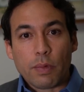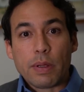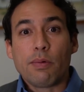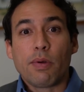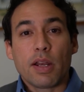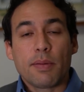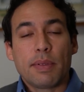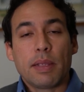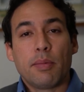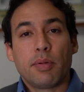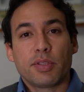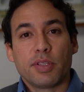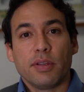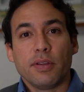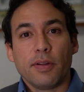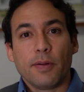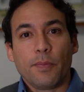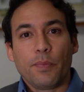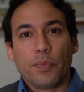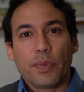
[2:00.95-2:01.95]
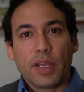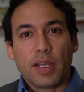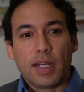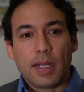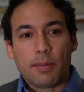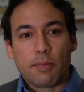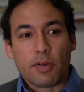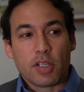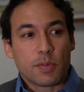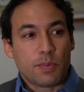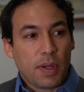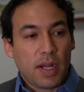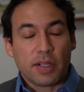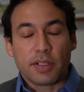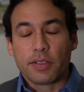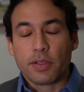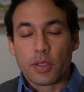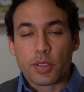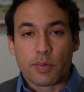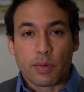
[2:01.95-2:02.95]
we want to be able to
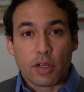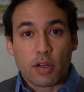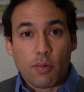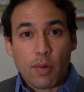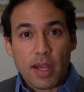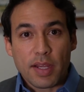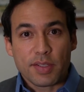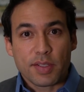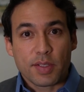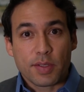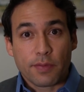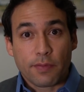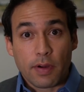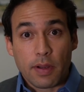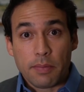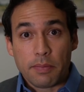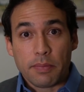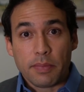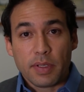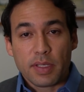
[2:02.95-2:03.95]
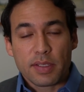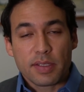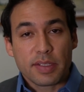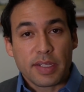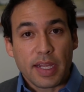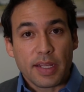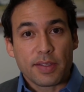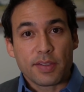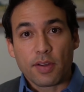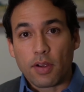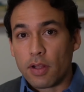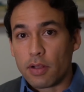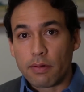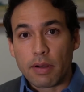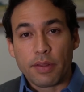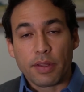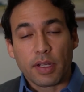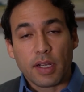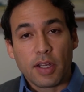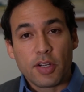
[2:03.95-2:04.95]
respond to those requests from states all
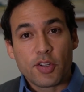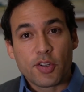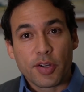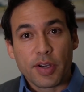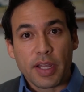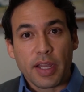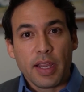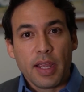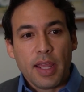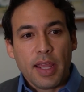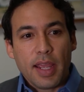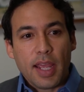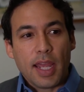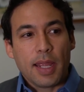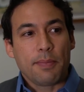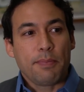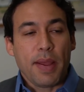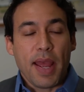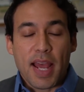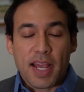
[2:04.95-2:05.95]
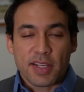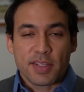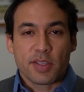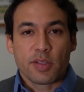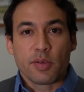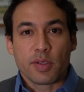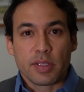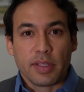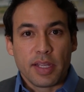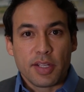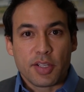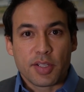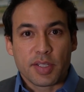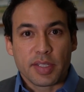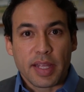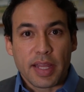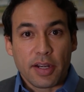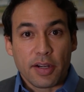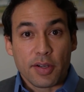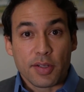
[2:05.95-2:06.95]
around the country and pass those
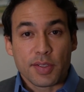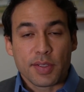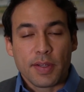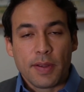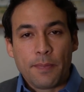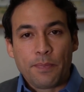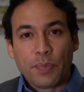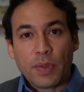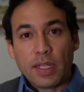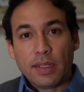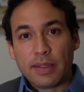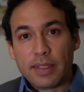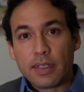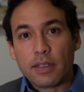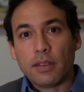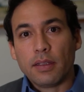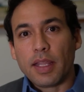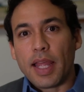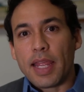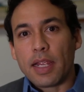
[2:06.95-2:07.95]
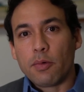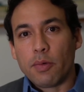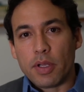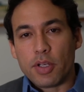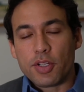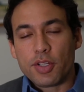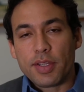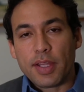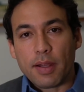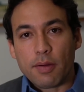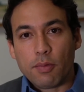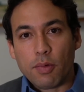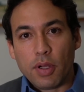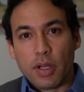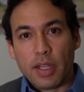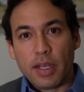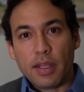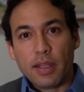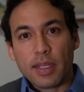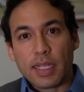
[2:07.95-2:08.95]
legislators legal language that
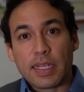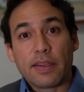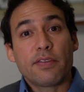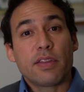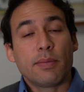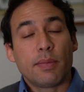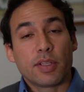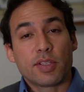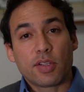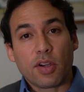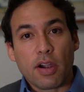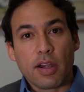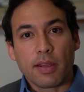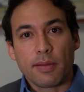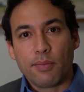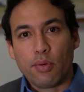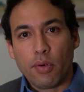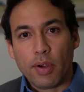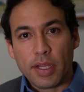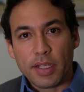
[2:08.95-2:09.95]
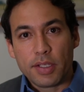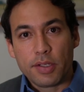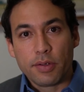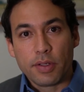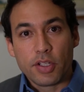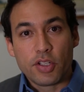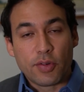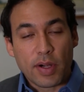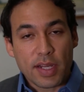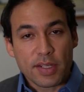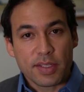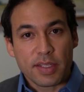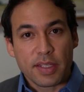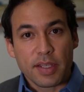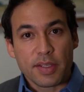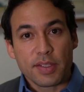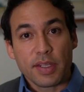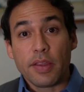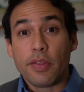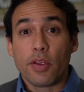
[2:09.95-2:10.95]
would give them a starting point to address
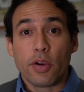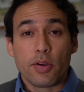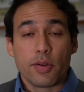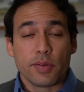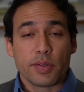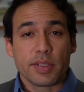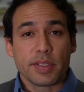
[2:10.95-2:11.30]
this in their own